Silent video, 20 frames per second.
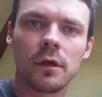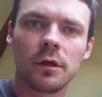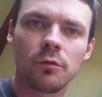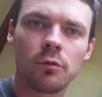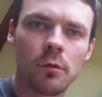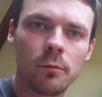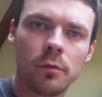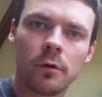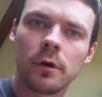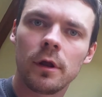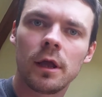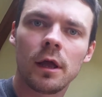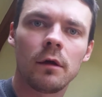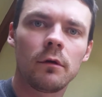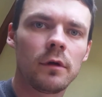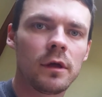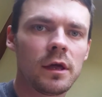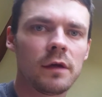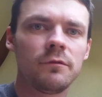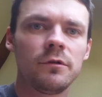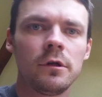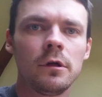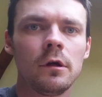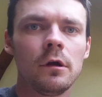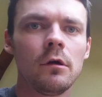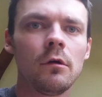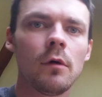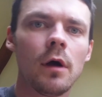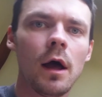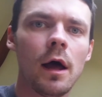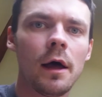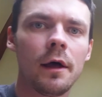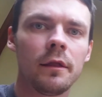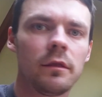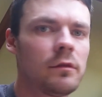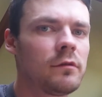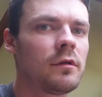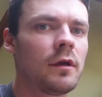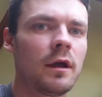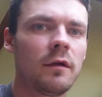that's what Body Count gives you,
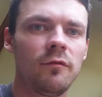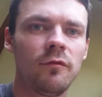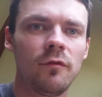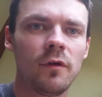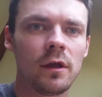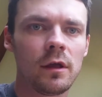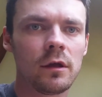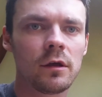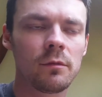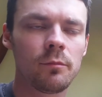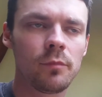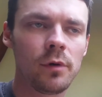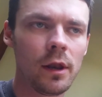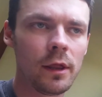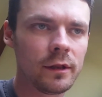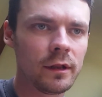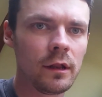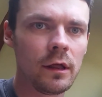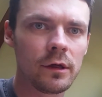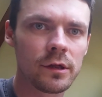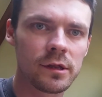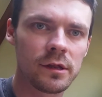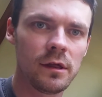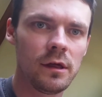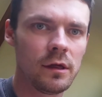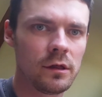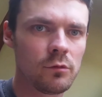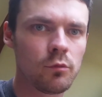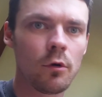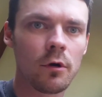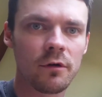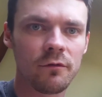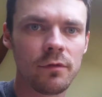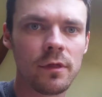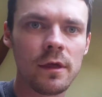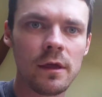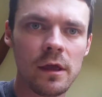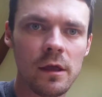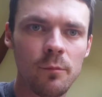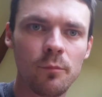and I think Bloodlust is one of
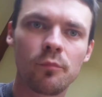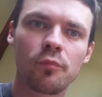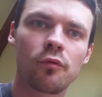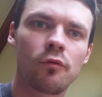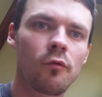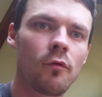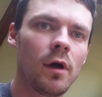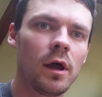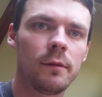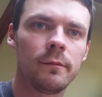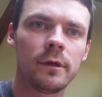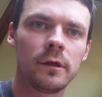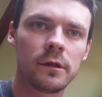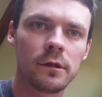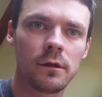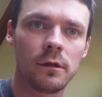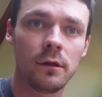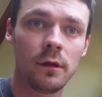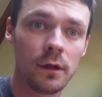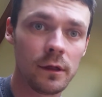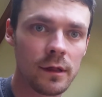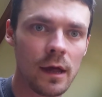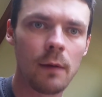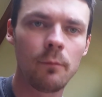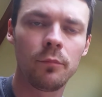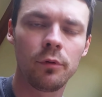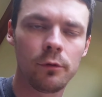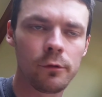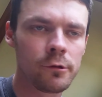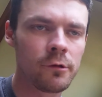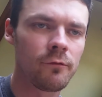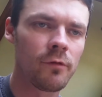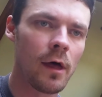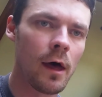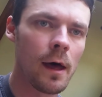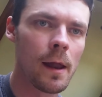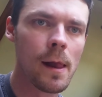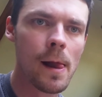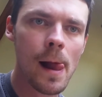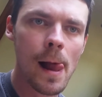the primest examples of
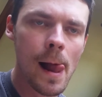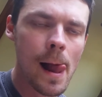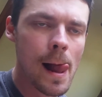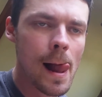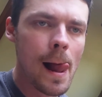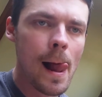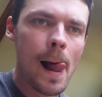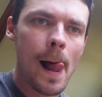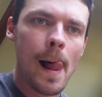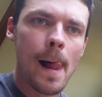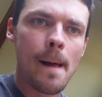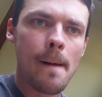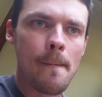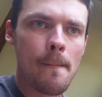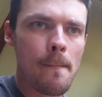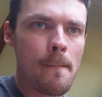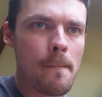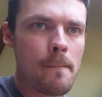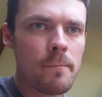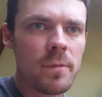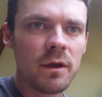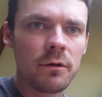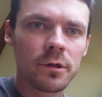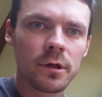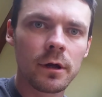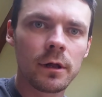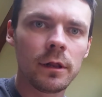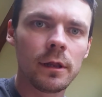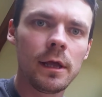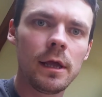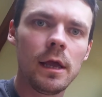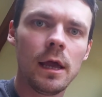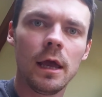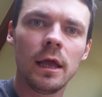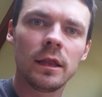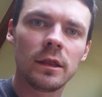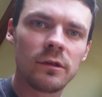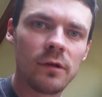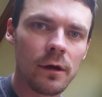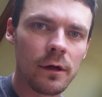that. Musically,
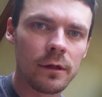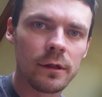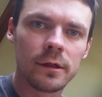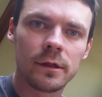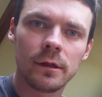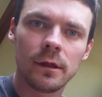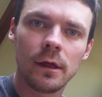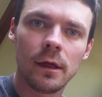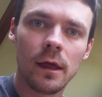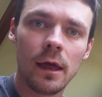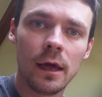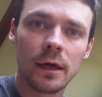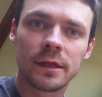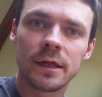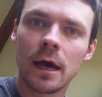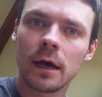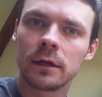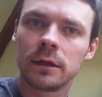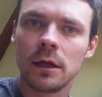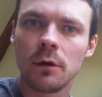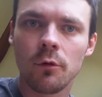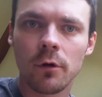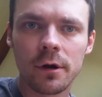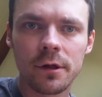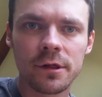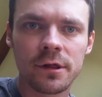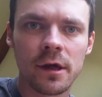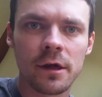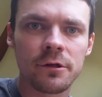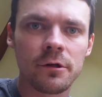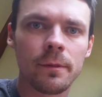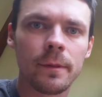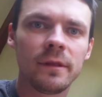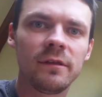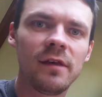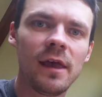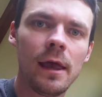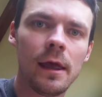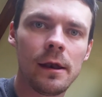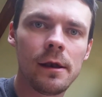it does exactly what it says on the
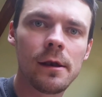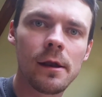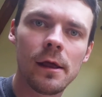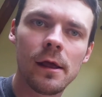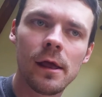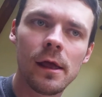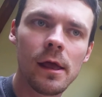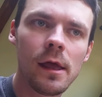tin.